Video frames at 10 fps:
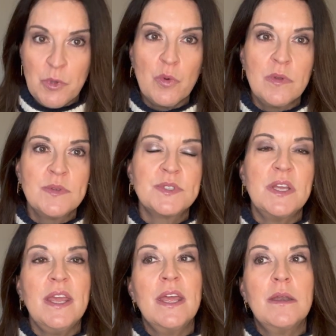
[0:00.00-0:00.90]
mules
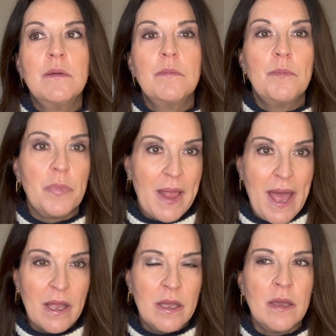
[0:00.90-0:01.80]
in
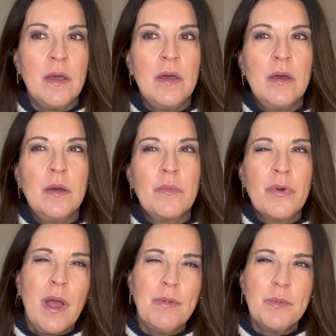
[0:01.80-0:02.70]
black,
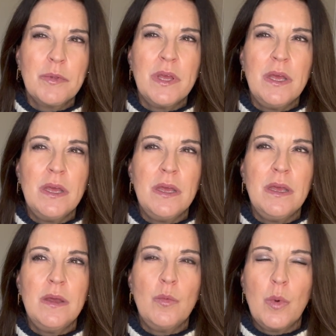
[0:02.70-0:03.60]

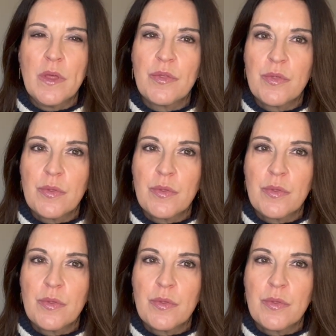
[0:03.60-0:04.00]
probably with,